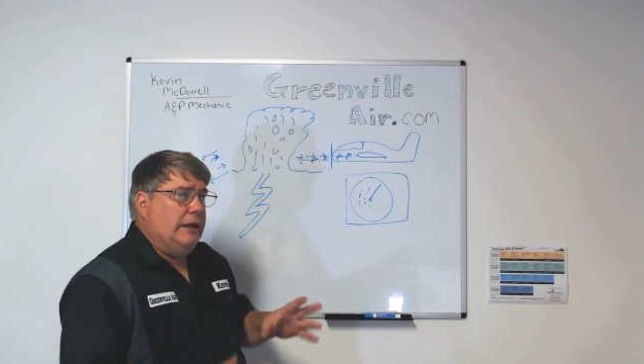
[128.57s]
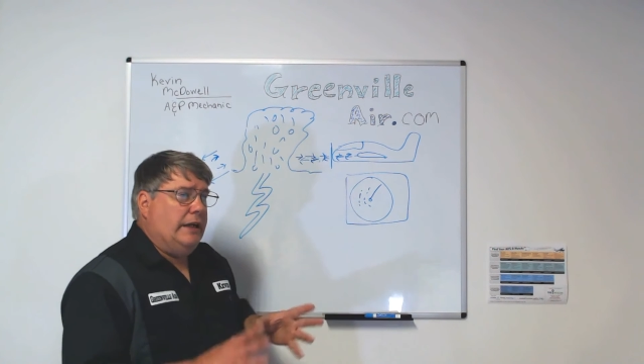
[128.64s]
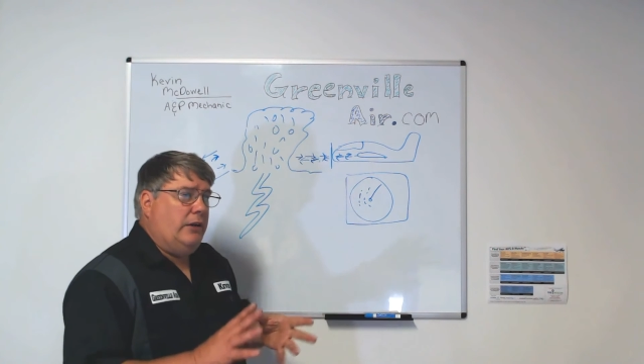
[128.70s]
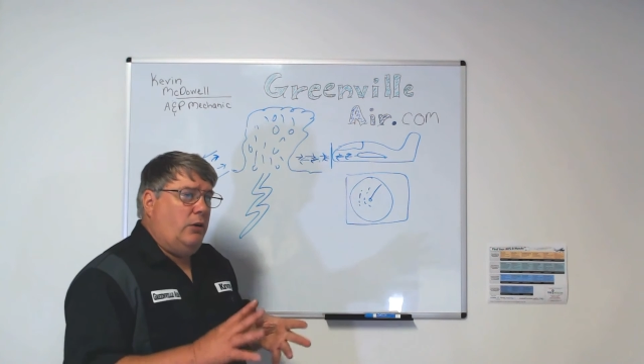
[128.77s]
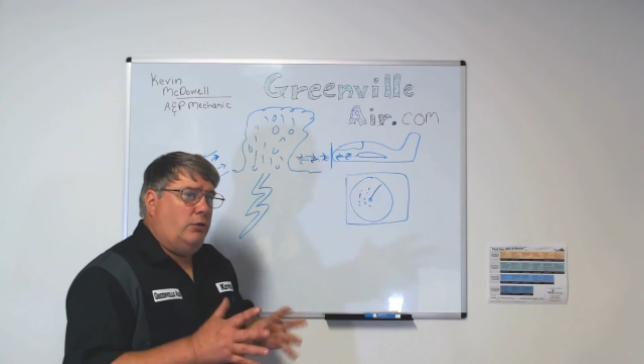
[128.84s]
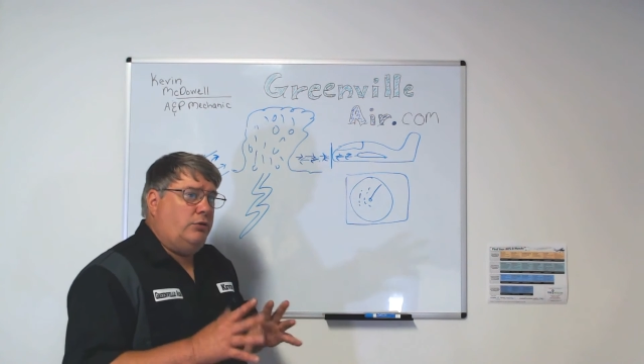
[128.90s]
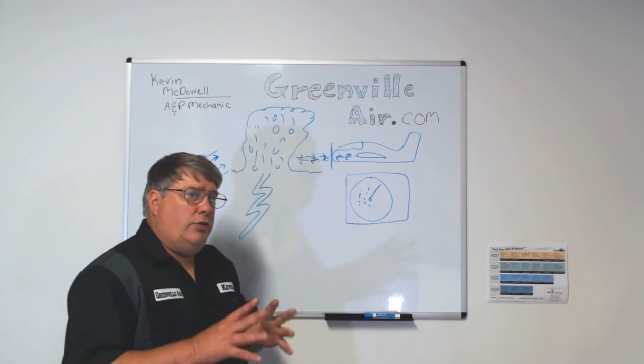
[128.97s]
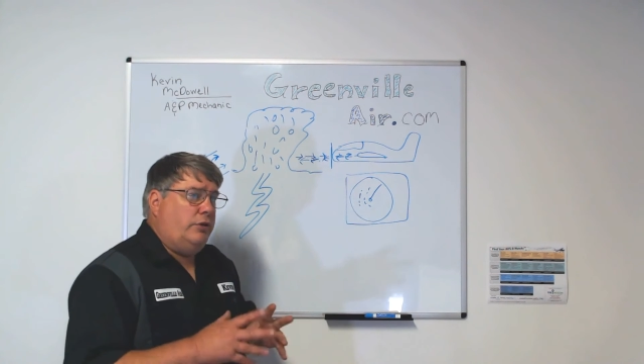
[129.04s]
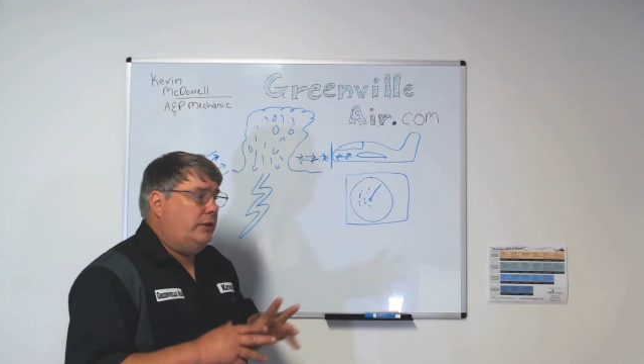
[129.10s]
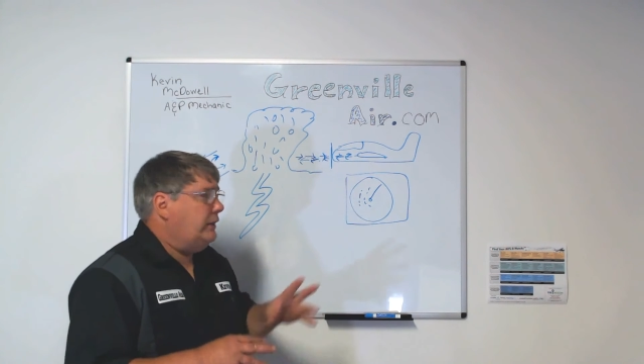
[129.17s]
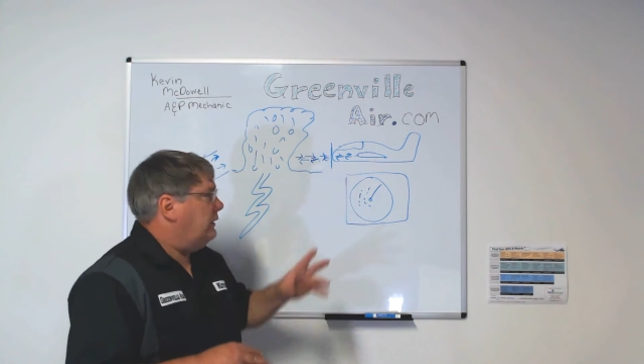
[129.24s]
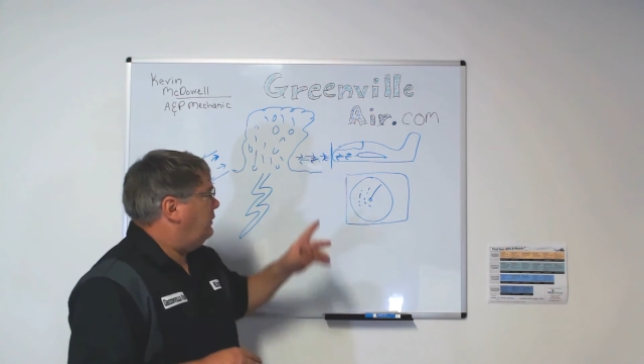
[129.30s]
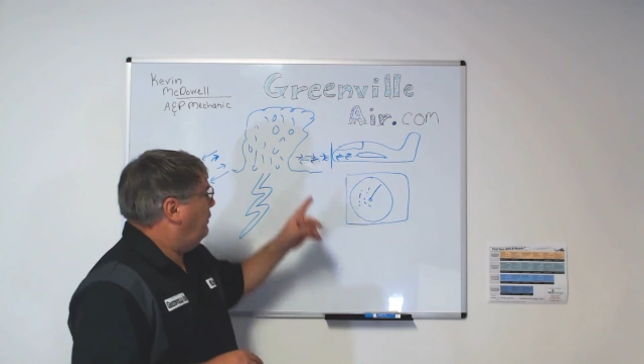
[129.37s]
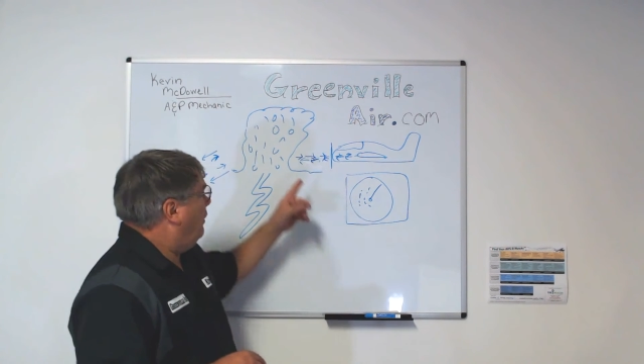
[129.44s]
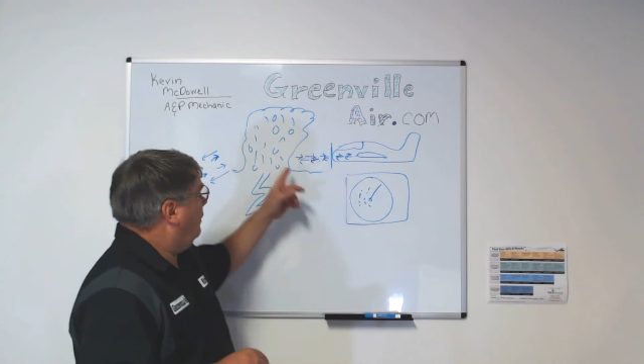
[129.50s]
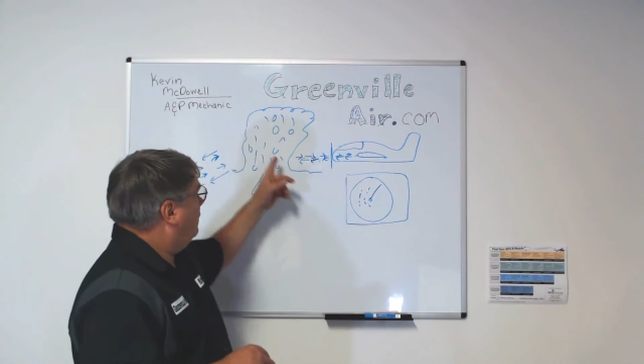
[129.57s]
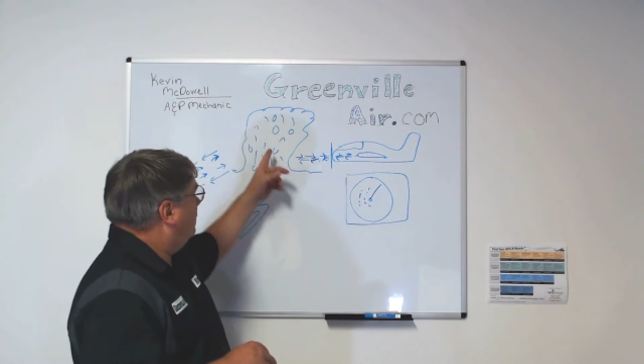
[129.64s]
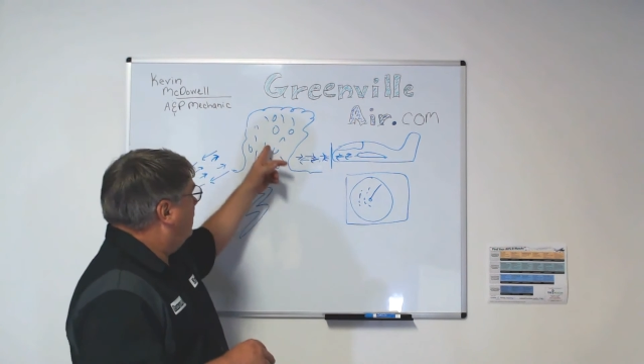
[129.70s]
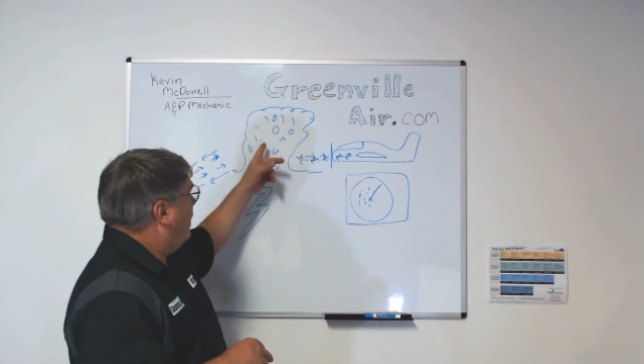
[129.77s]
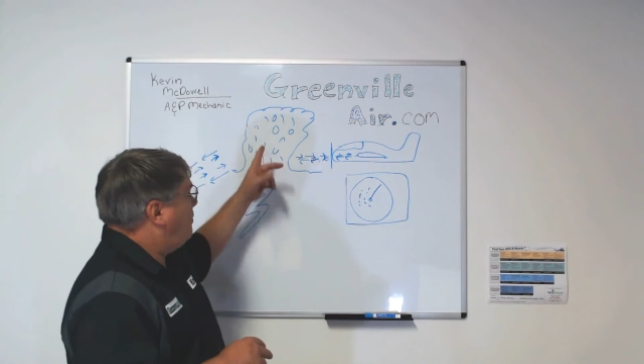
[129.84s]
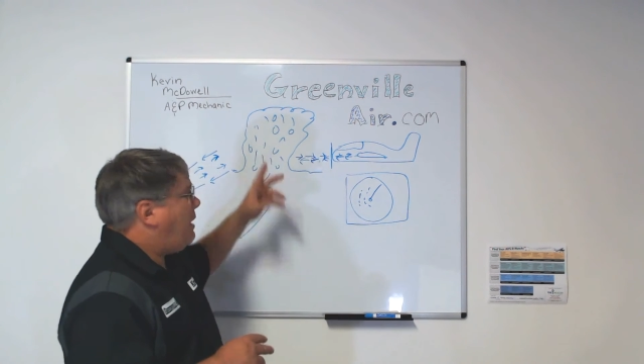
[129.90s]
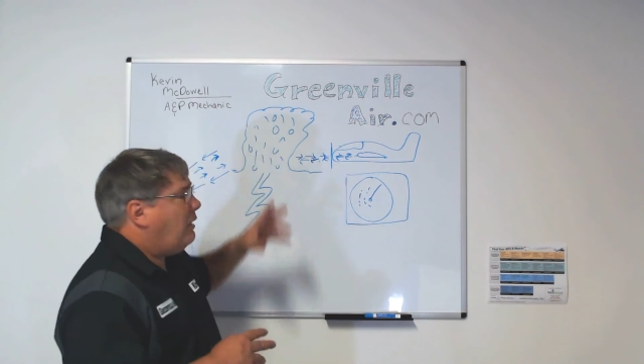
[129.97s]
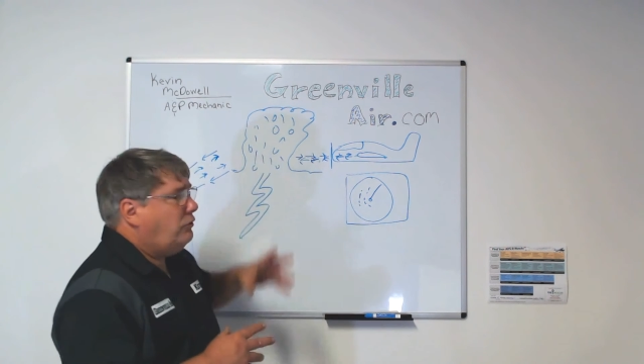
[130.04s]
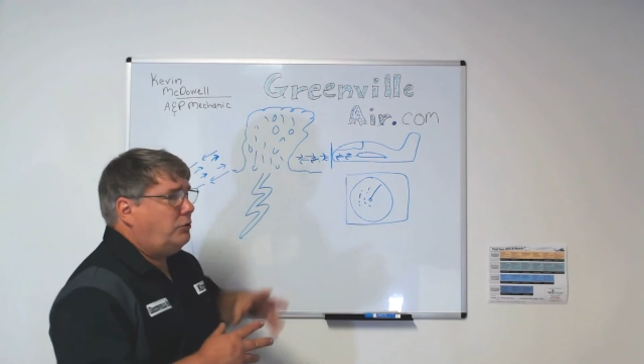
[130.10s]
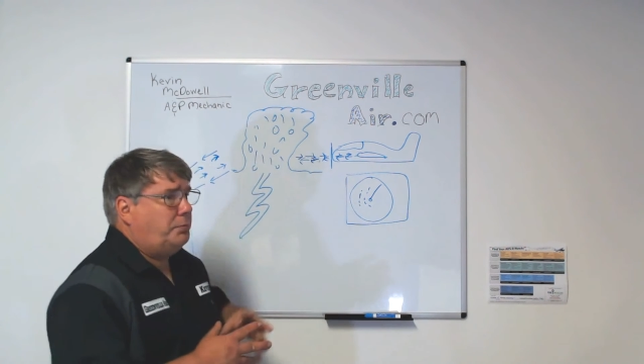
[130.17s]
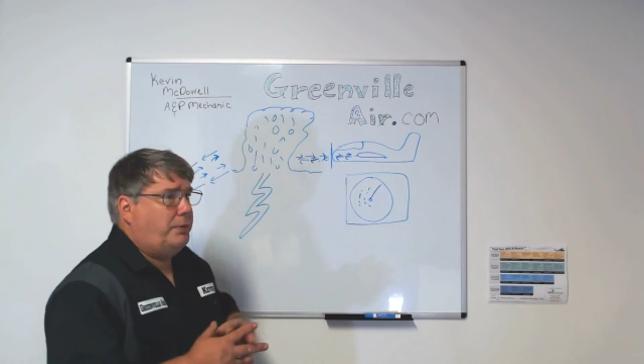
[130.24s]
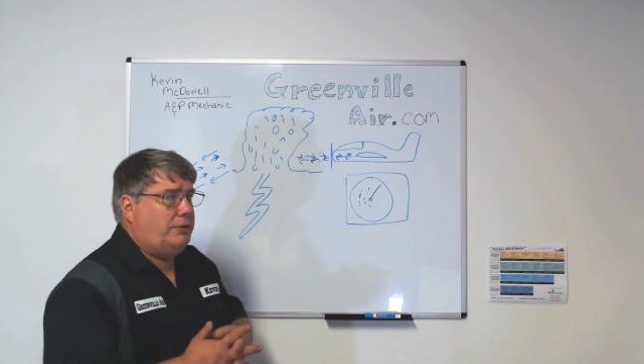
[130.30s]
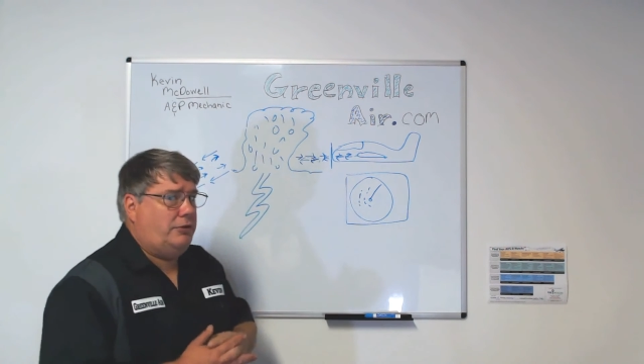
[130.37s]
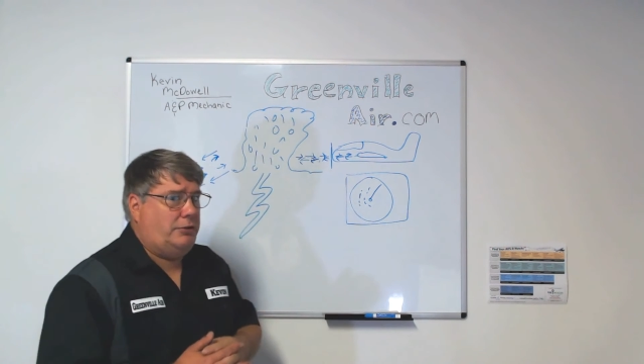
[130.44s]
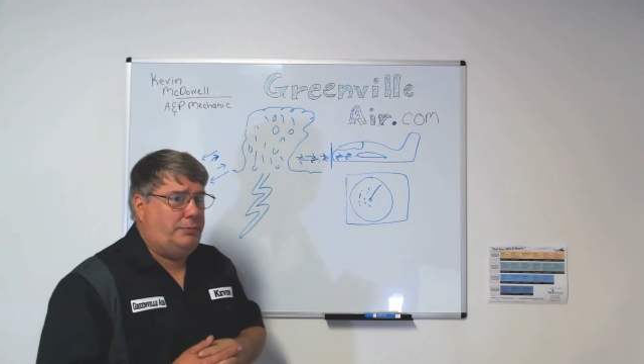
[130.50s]
and those are the amounts
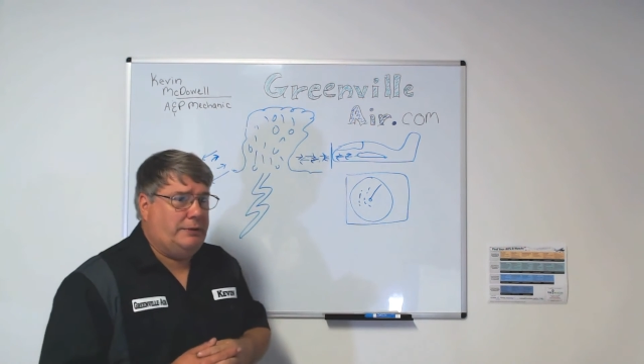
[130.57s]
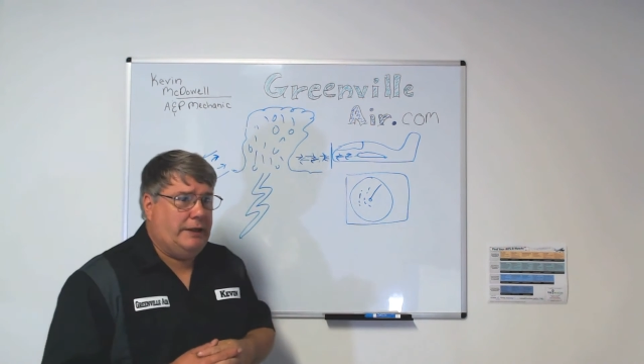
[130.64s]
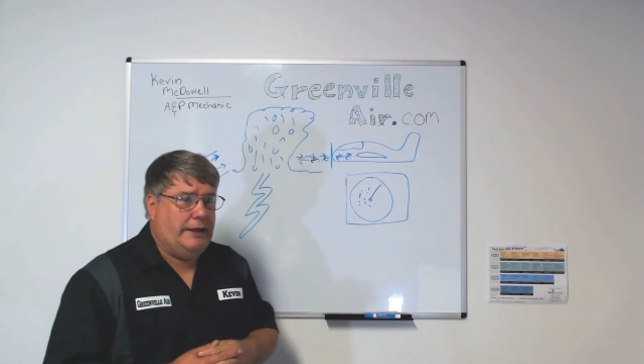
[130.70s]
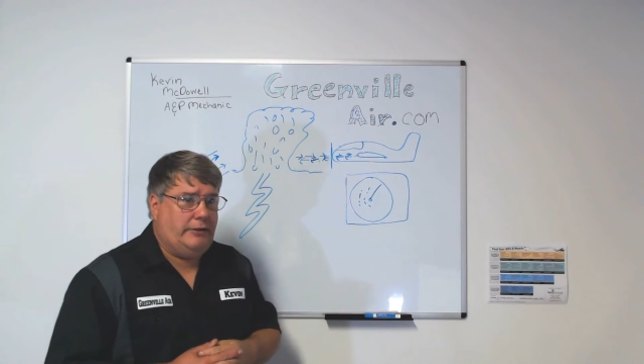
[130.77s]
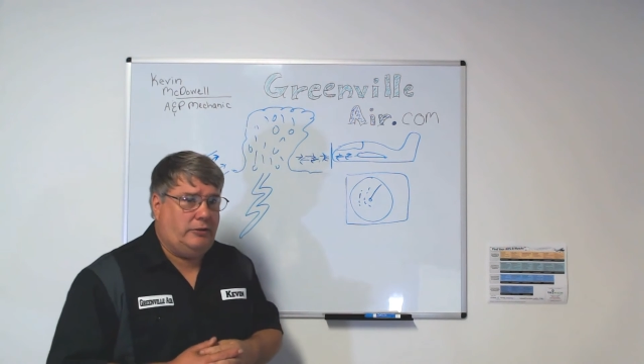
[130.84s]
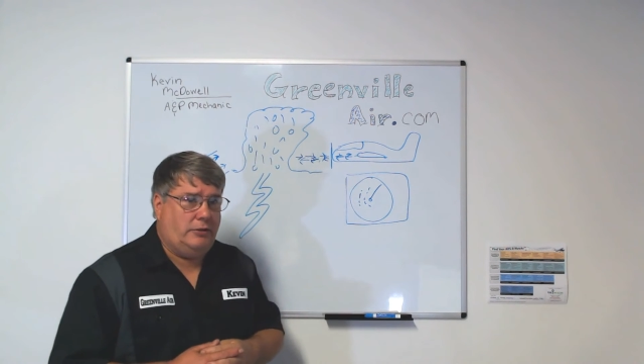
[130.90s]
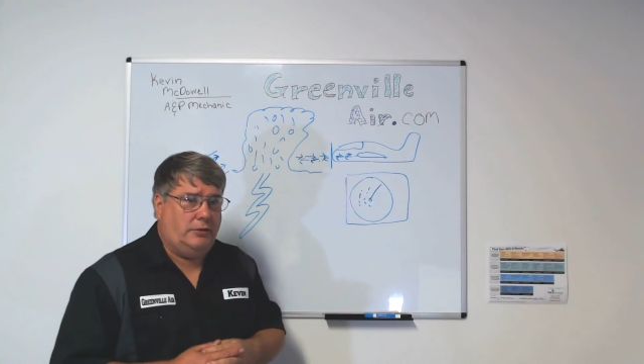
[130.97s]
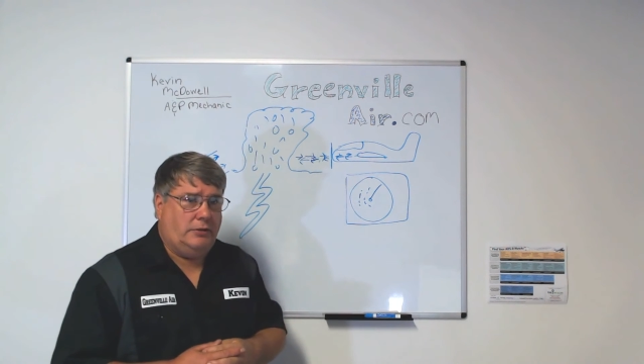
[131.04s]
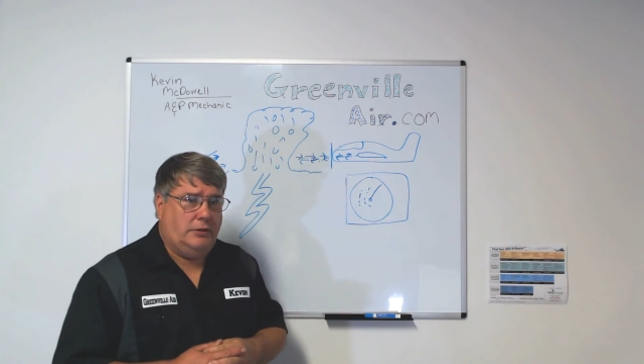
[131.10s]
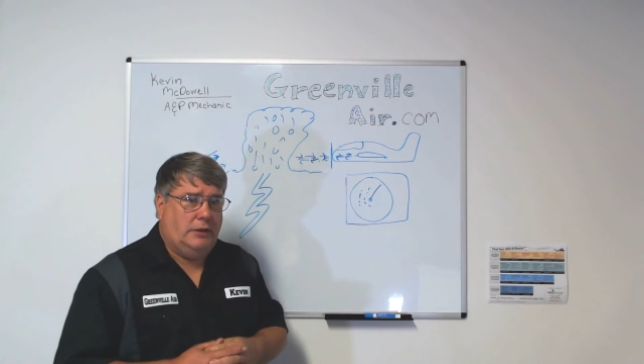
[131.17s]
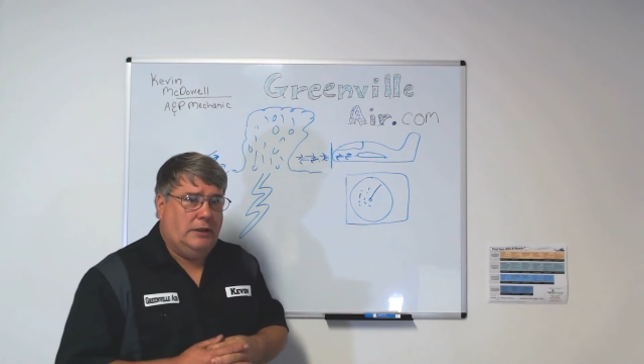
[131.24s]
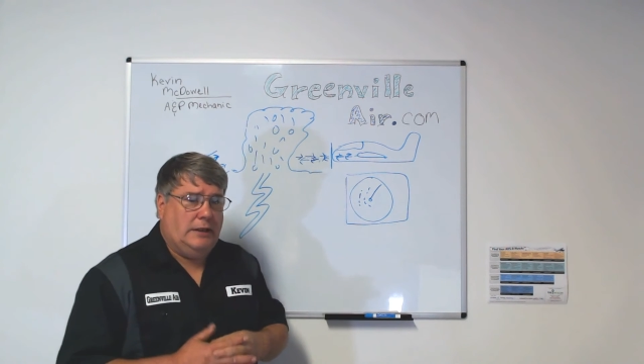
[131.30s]
of precipitation.